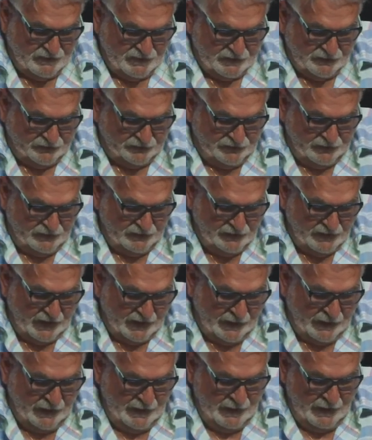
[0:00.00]
of
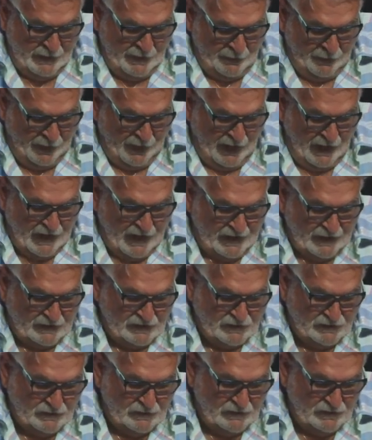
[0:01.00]
Jephunneh,
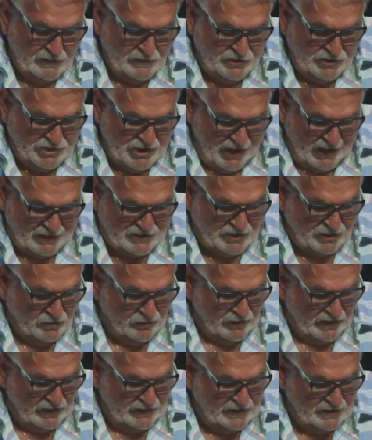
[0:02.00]
and
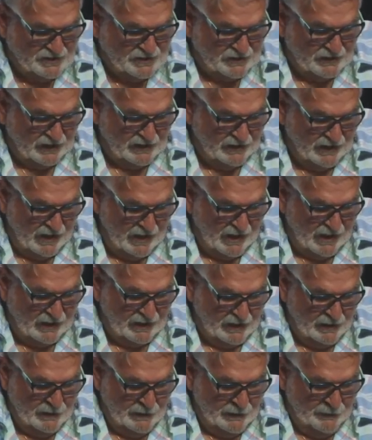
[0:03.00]
Joshua, the son of
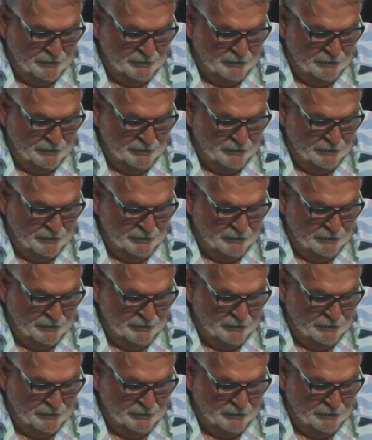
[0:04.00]
Nun.